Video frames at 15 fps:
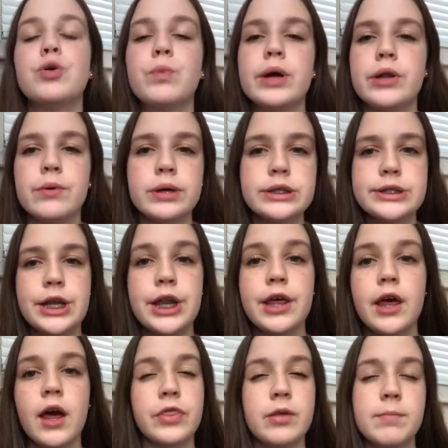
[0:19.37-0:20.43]
when you are
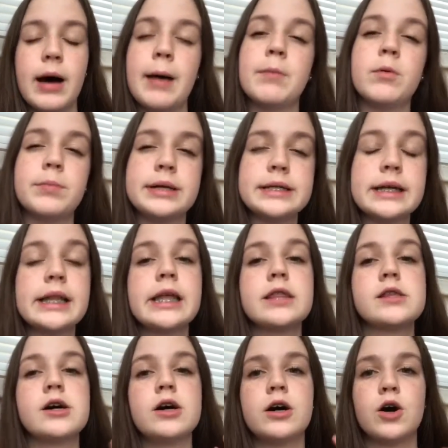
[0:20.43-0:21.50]
studying the Bible, basically
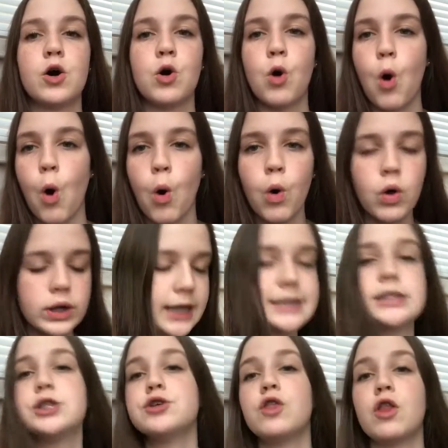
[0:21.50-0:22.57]
the goal
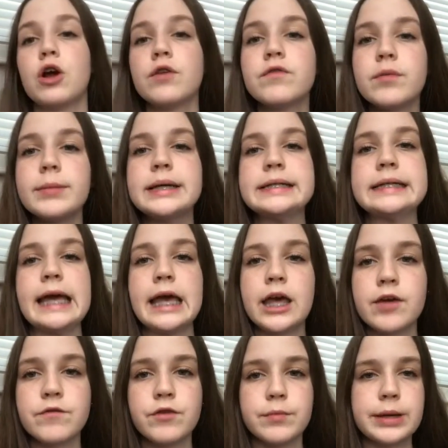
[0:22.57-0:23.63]
is to learn from it,
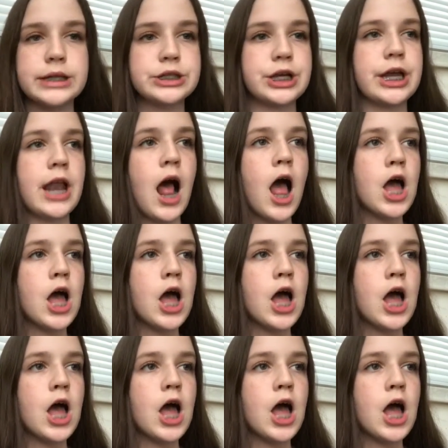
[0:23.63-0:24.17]
take information,